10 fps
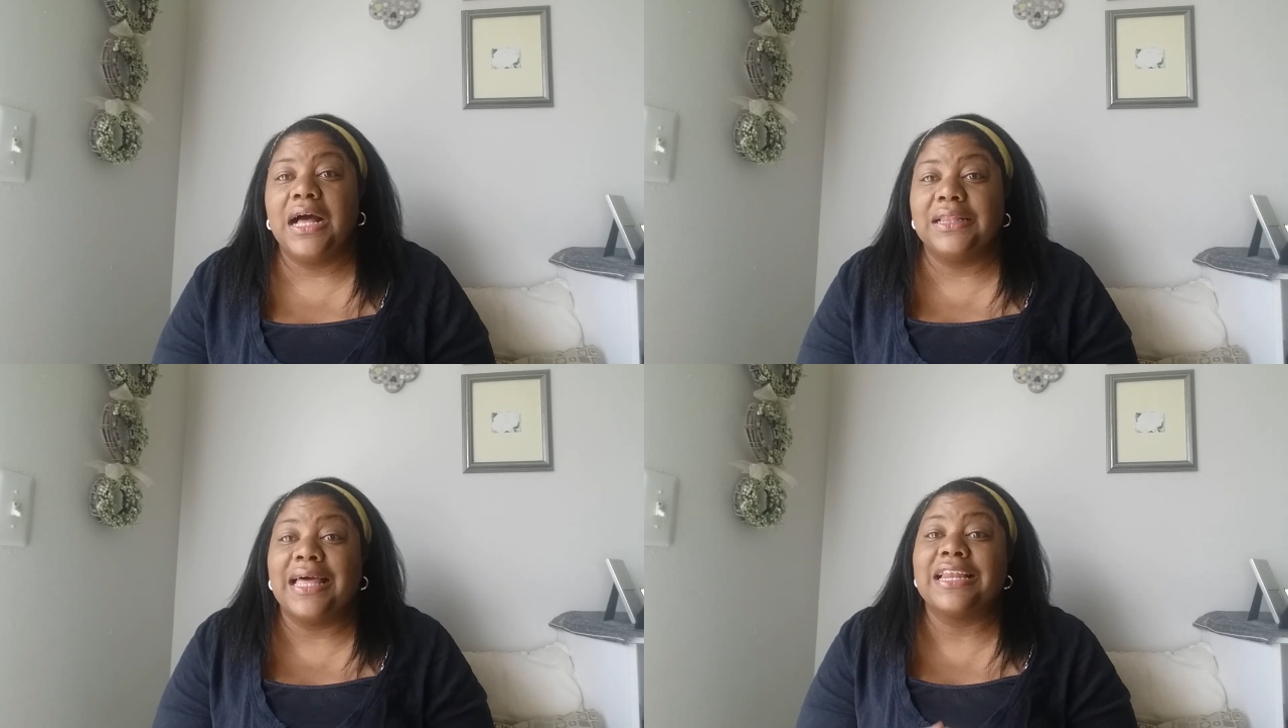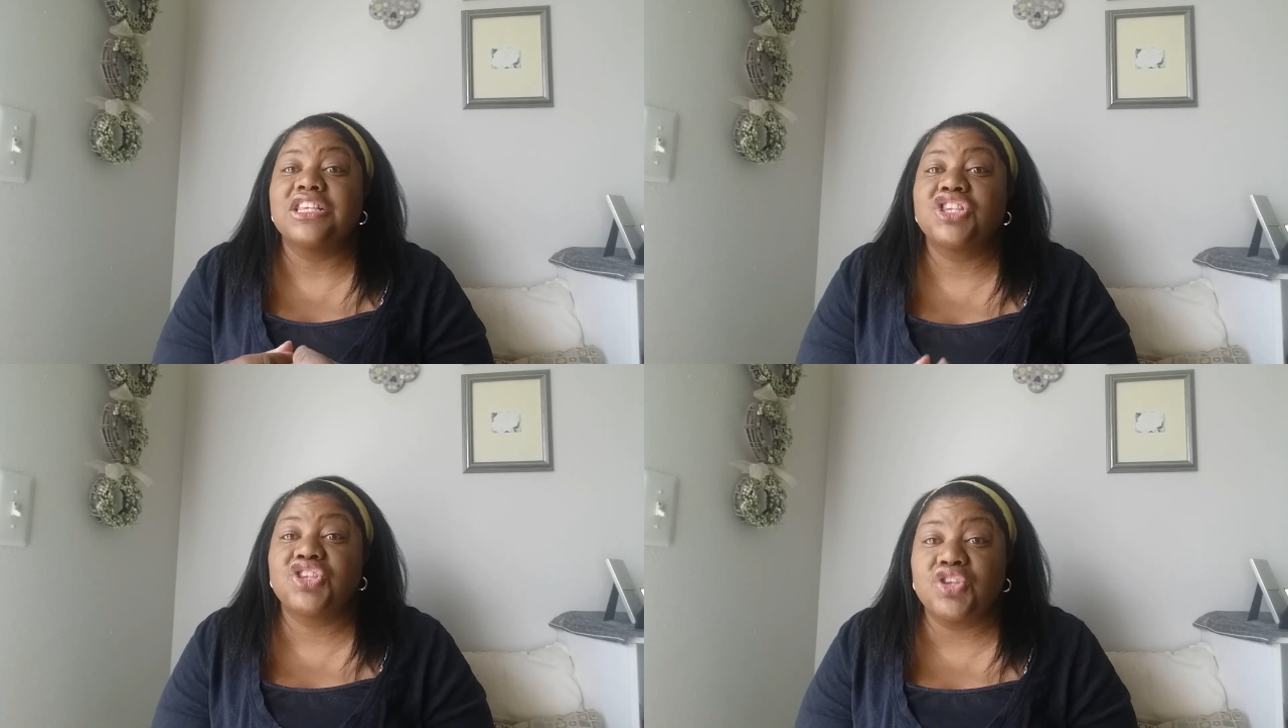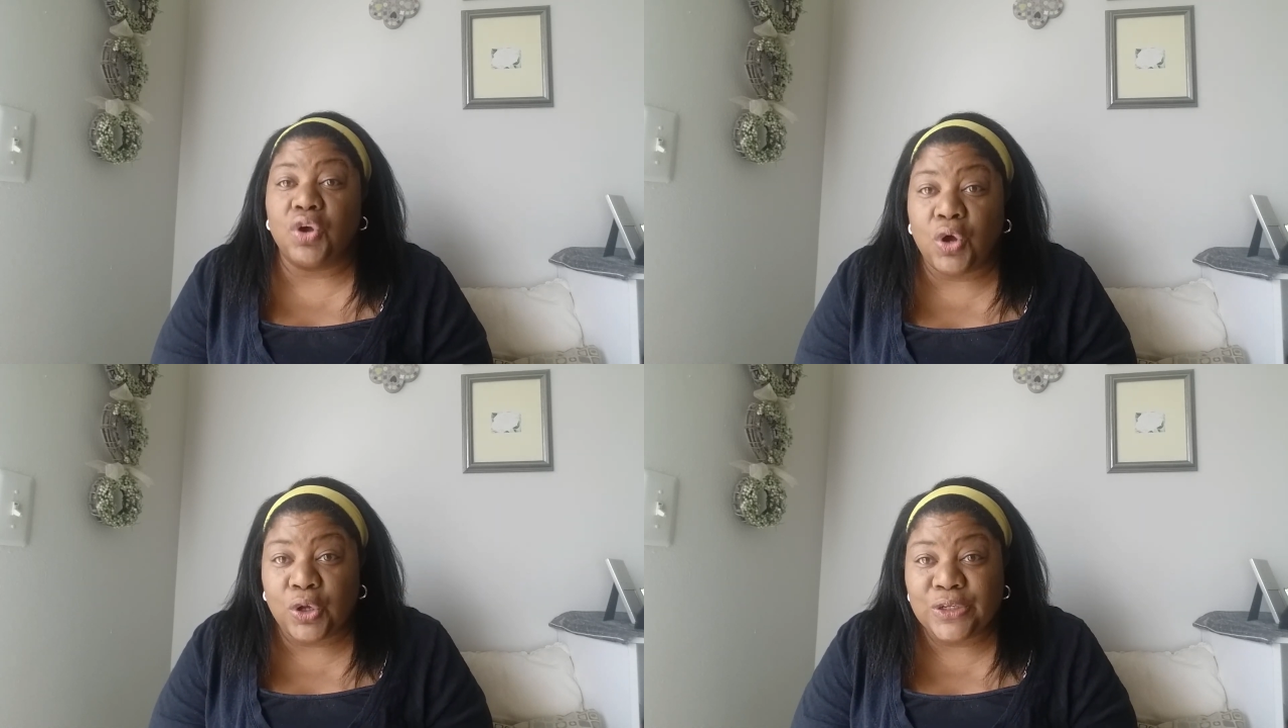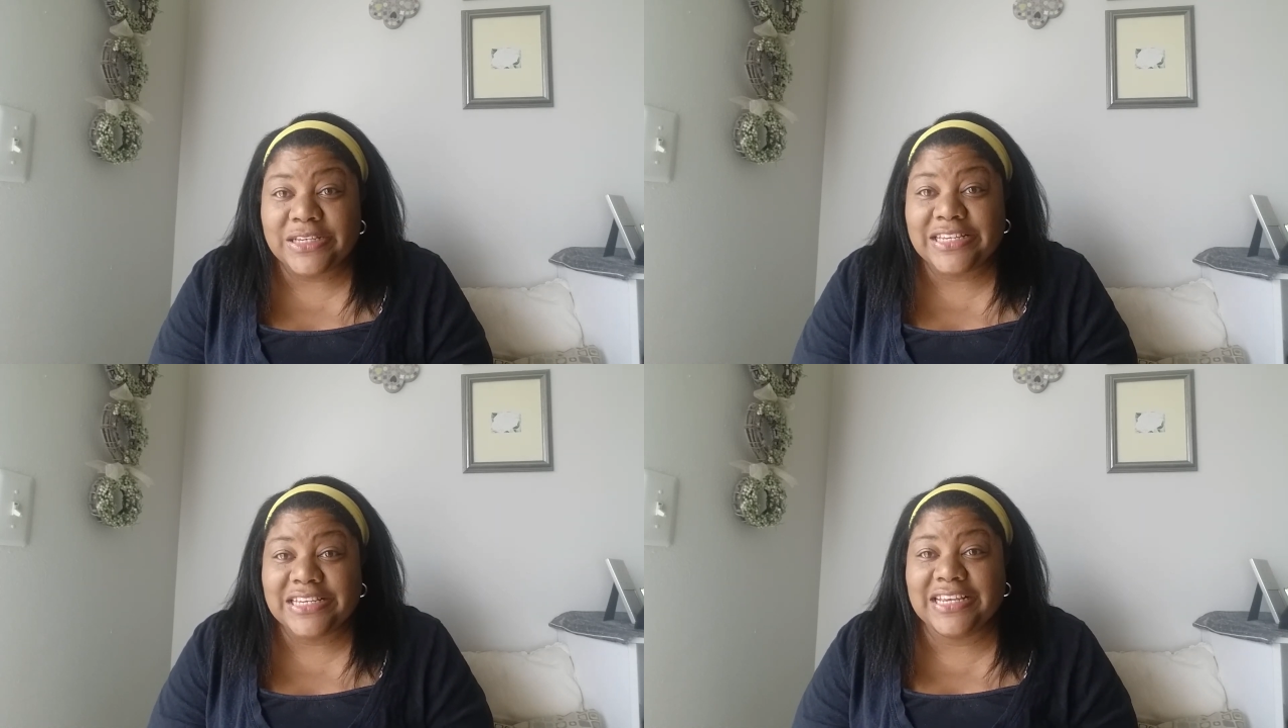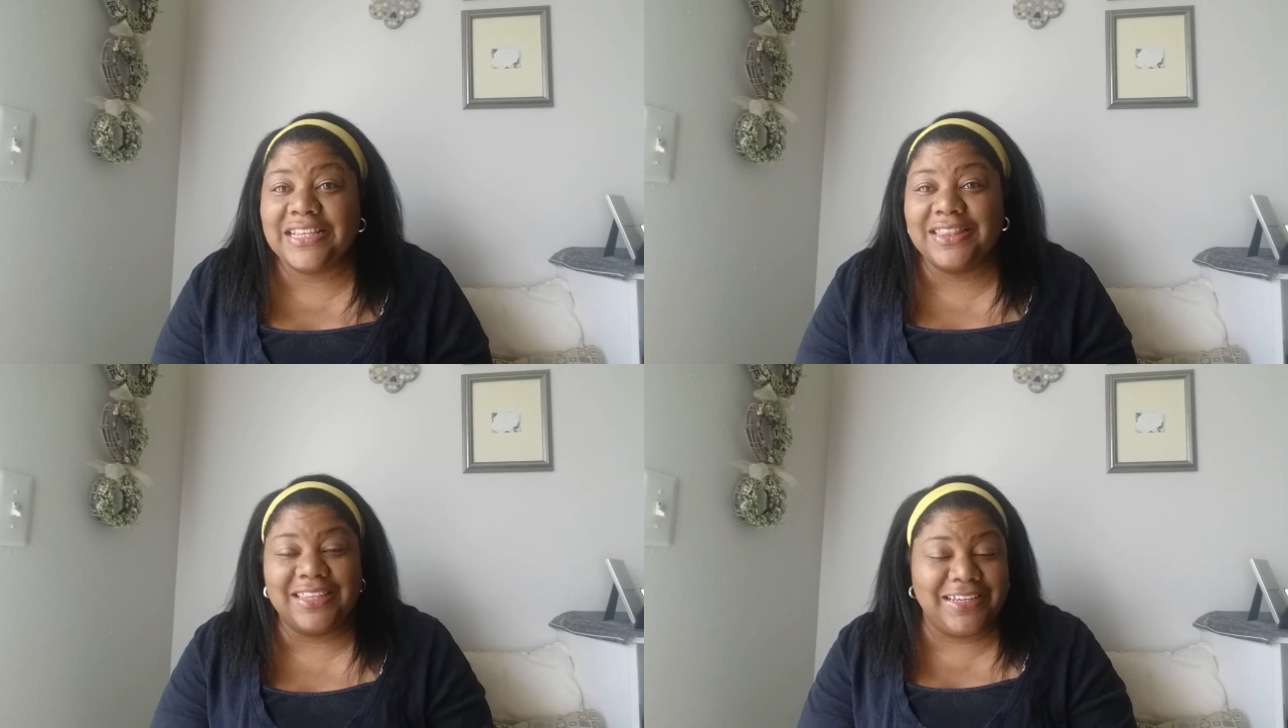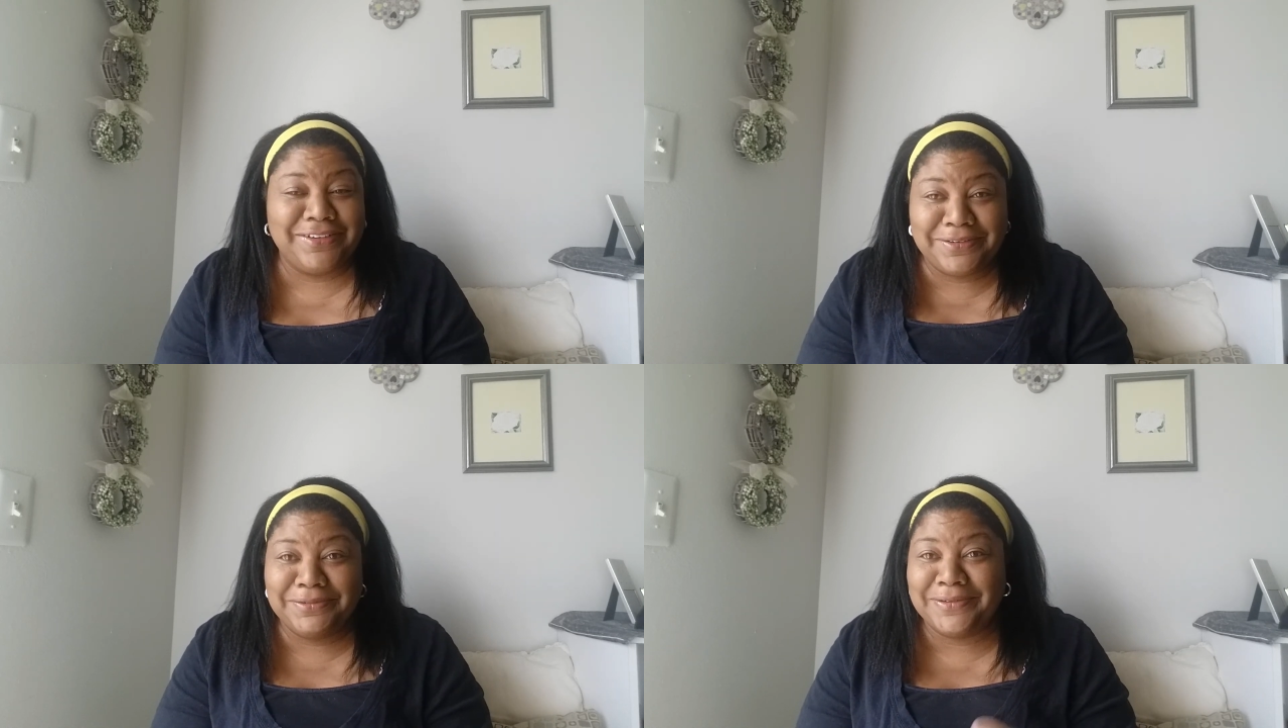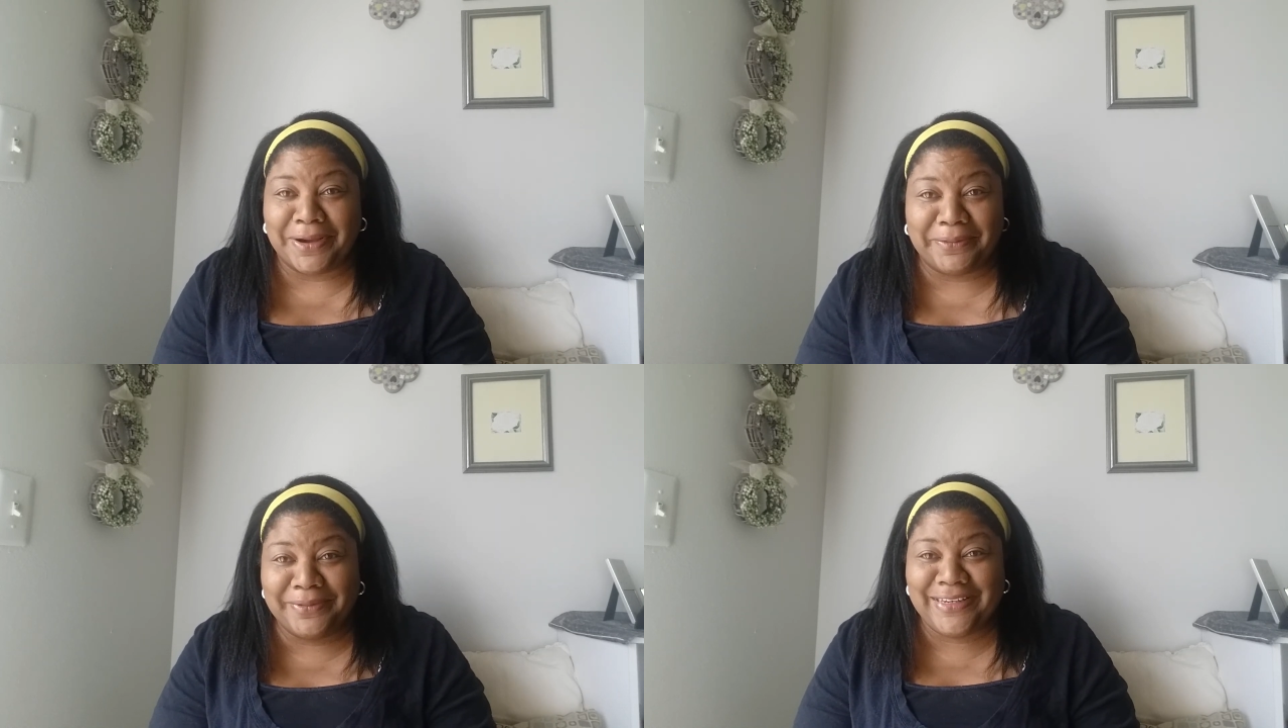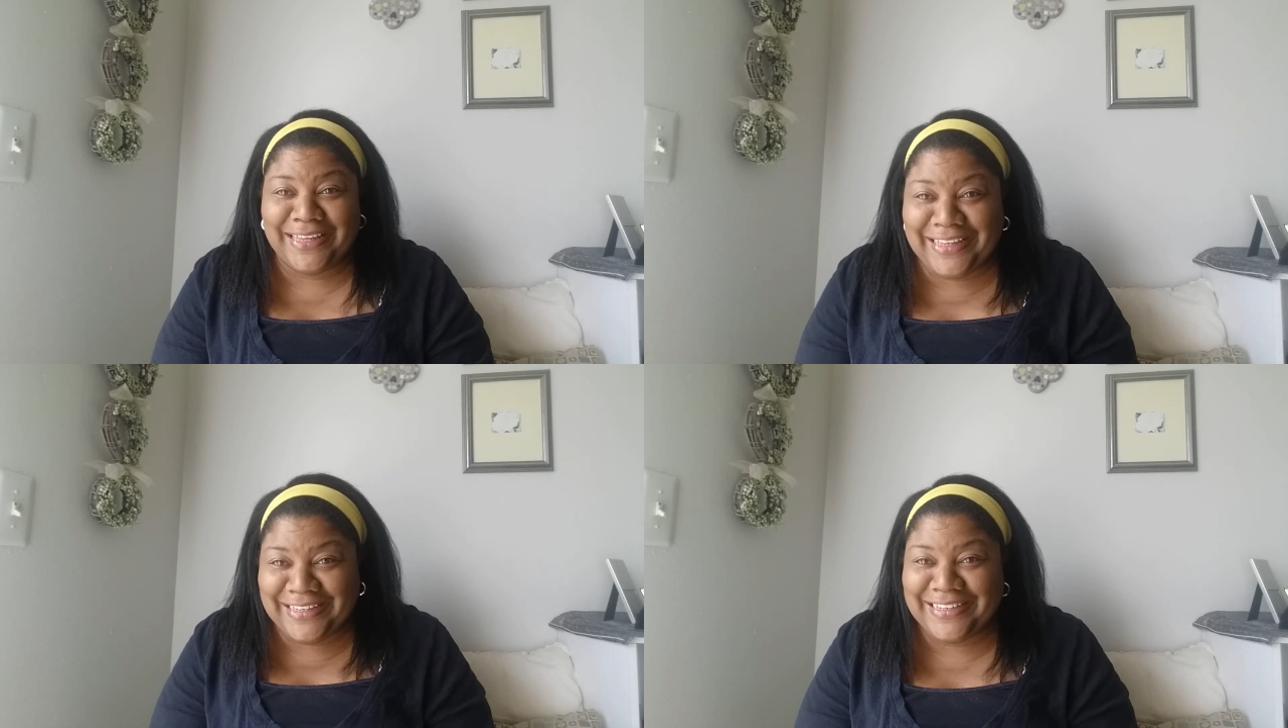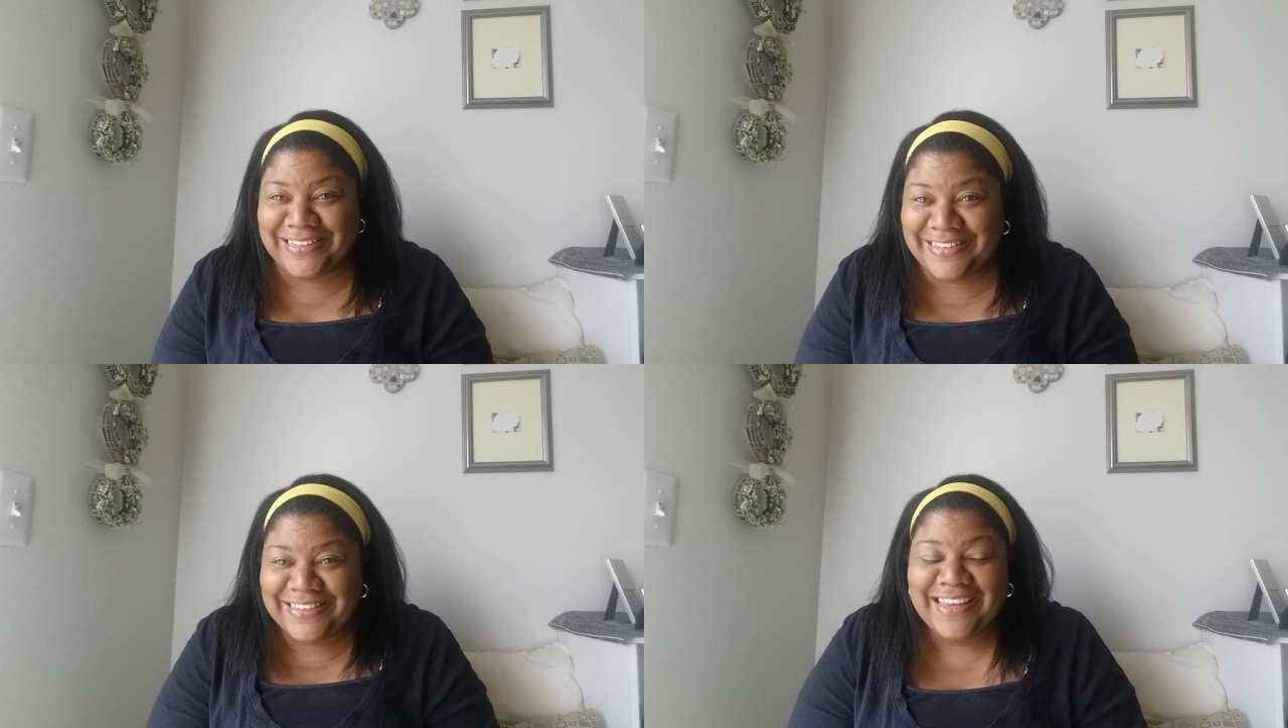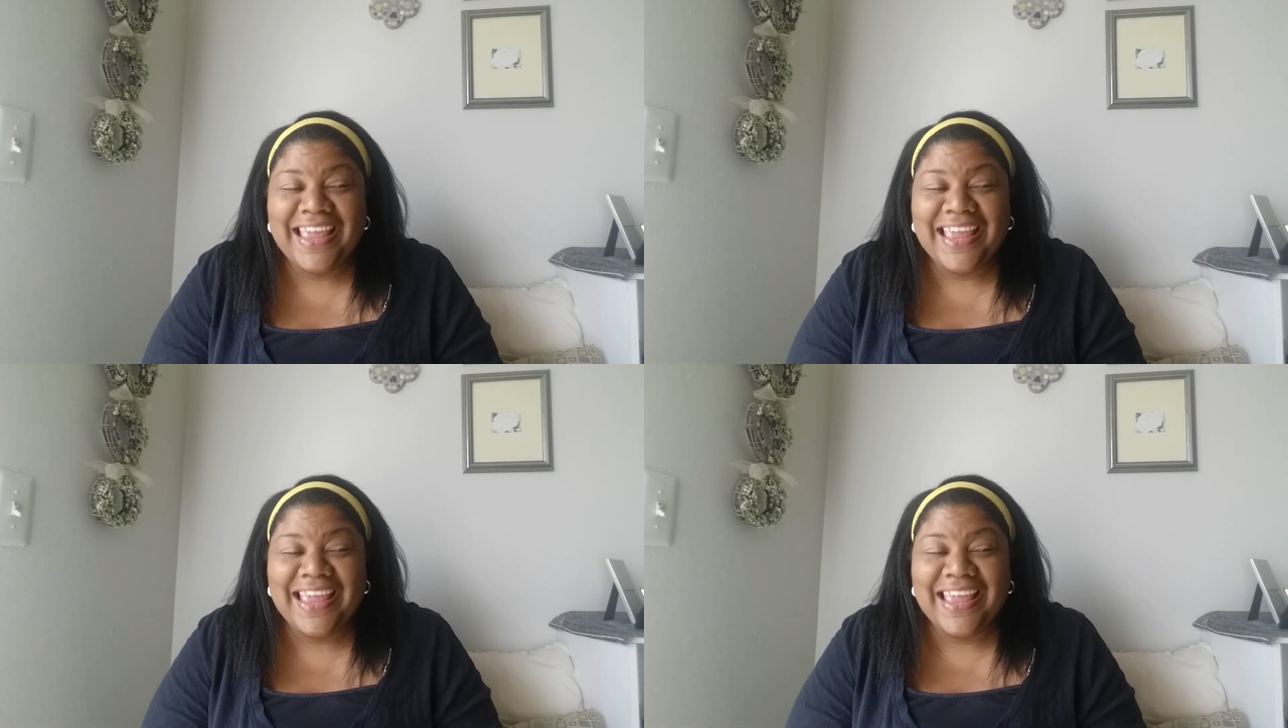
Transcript: a lot of salt, and things you don't need.